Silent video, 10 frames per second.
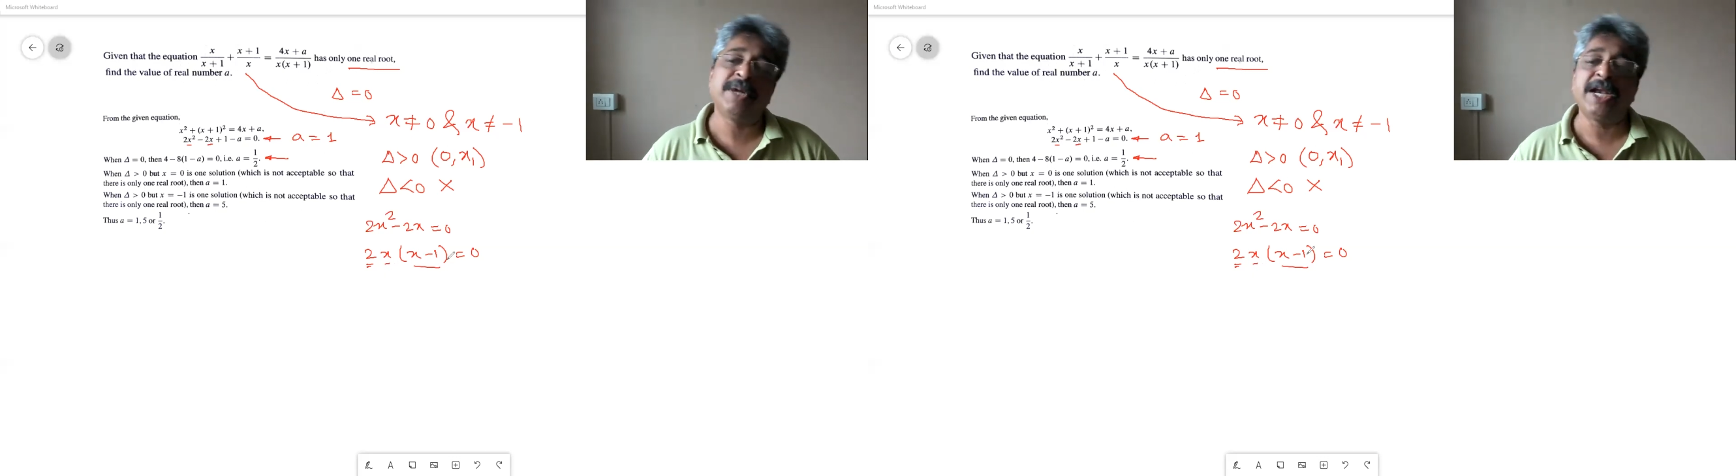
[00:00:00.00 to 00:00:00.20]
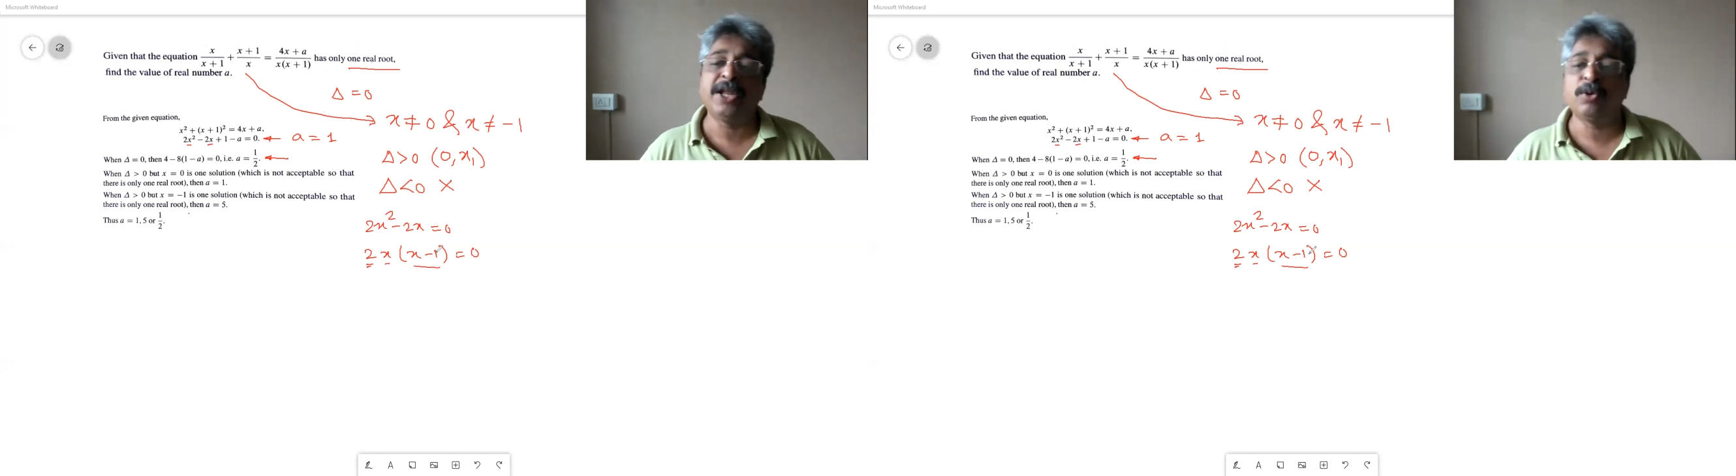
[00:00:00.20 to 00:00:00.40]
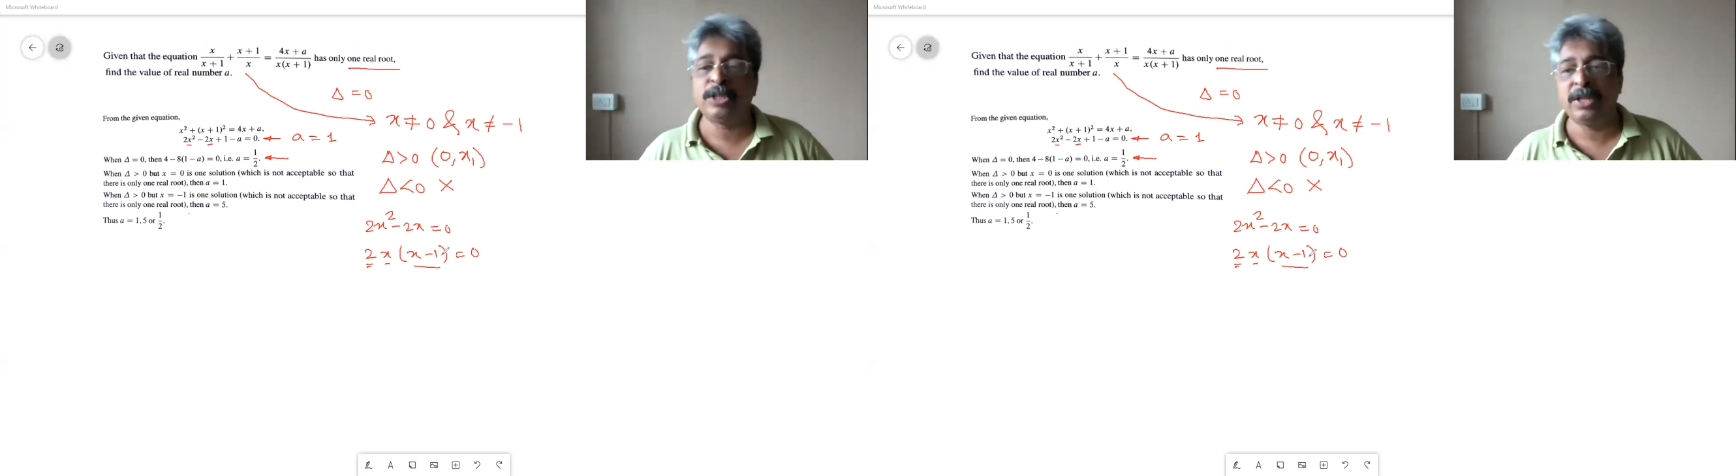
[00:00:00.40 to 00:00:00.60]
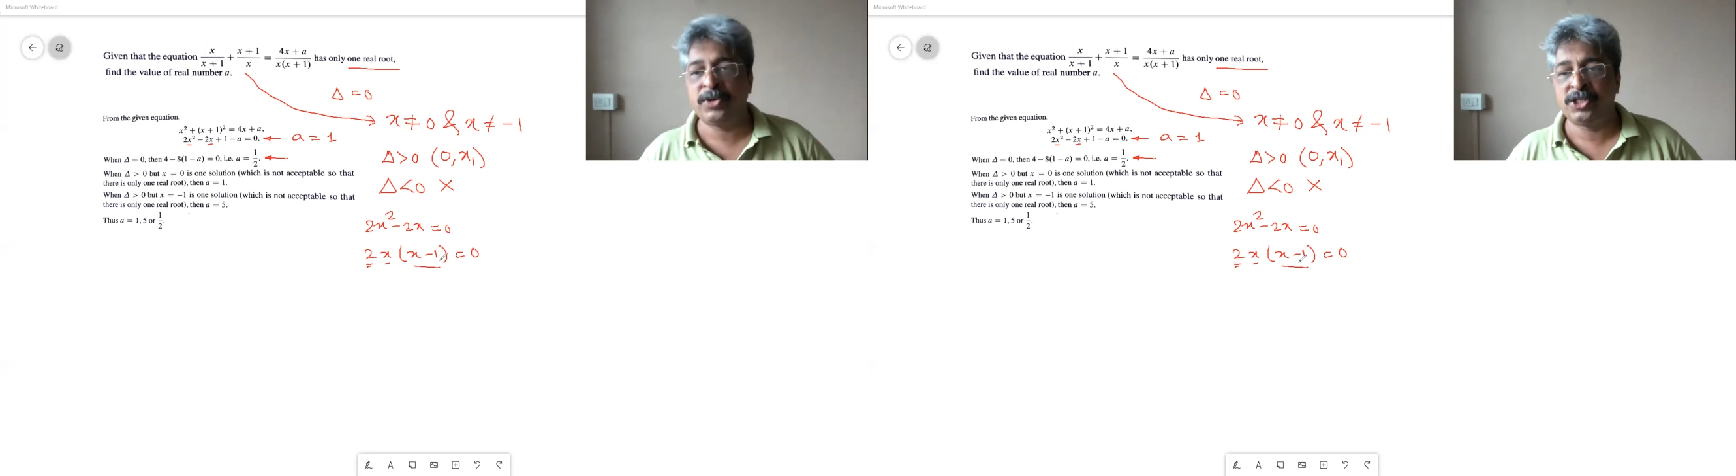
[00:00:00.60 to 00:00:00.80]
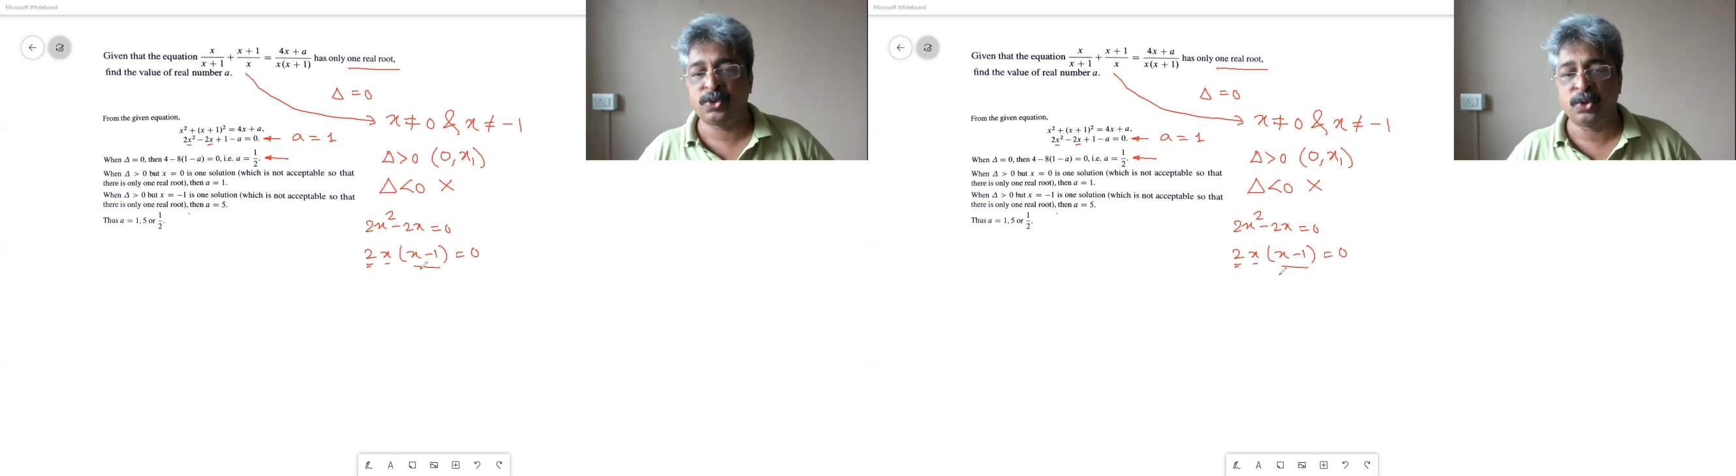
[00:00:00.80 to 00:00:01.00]
getting only
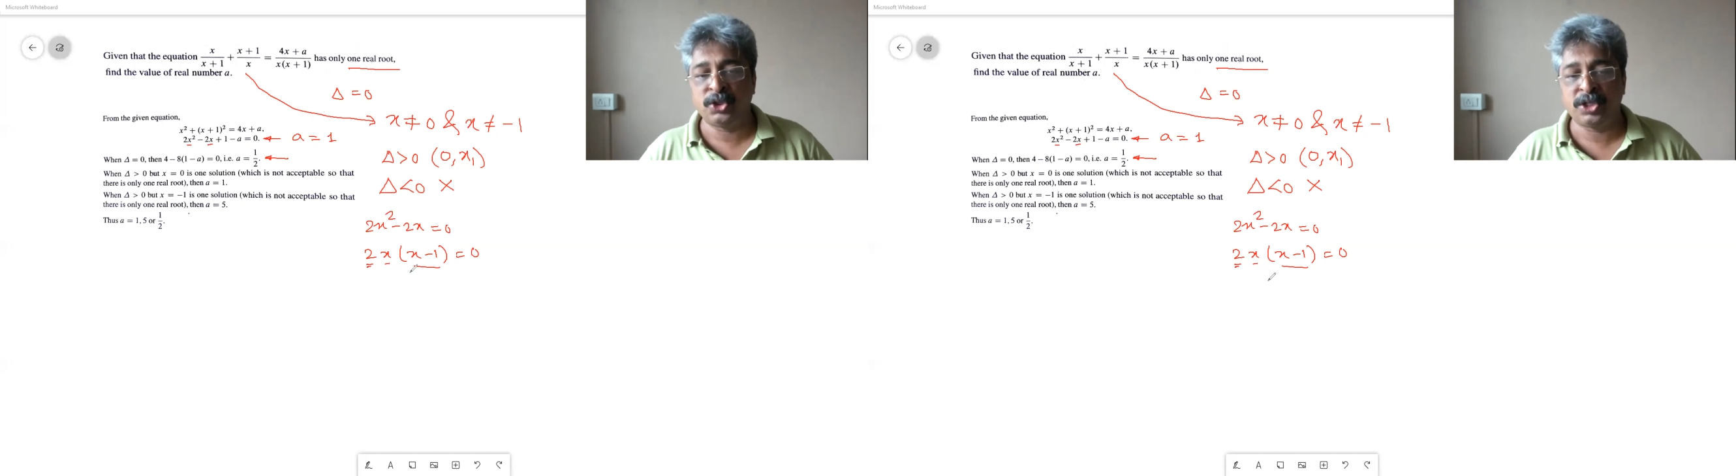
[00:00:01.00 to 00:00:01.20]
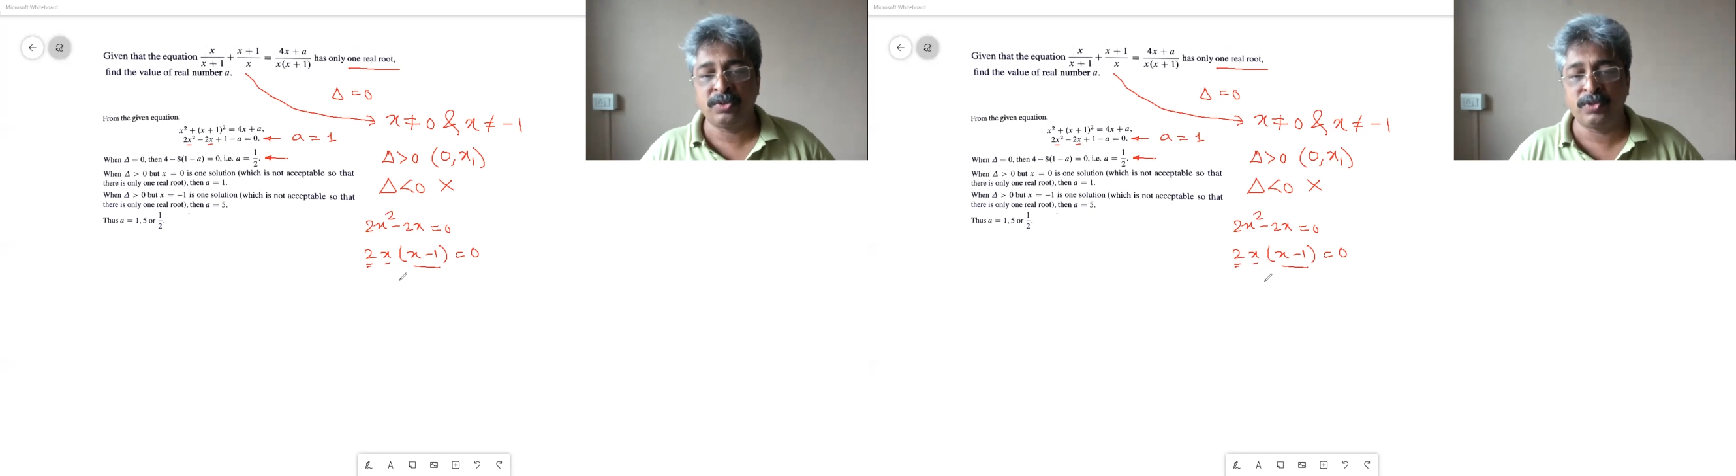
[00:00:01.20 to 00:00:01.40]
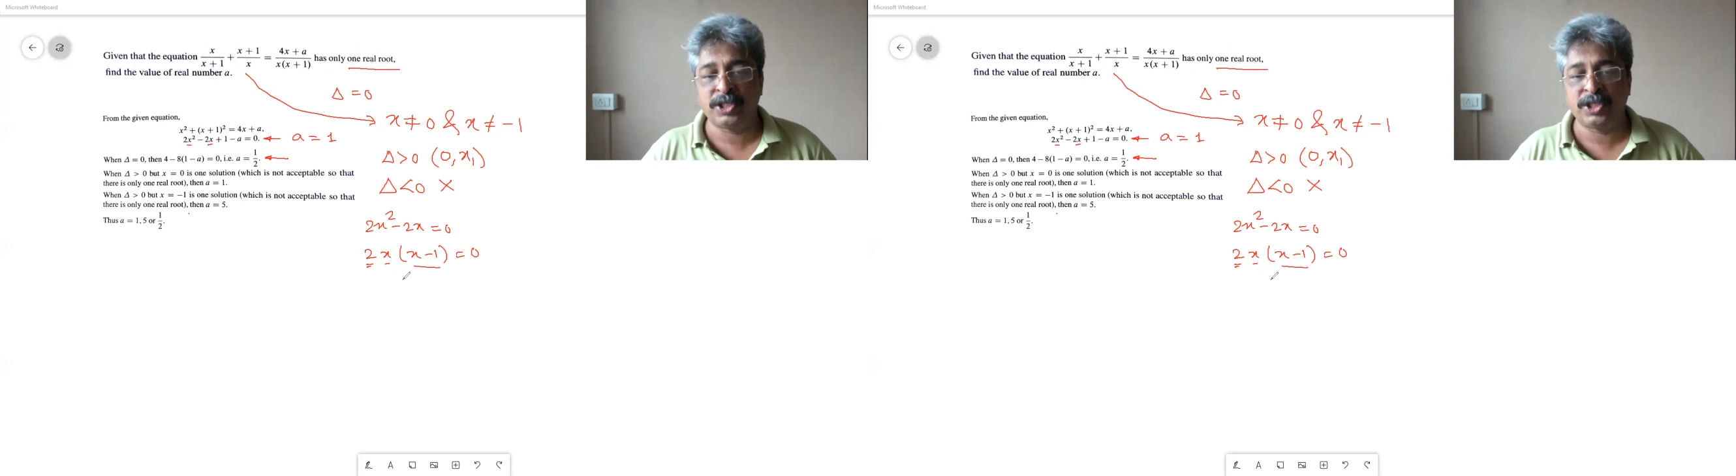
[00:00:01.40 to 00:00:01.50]
one solution,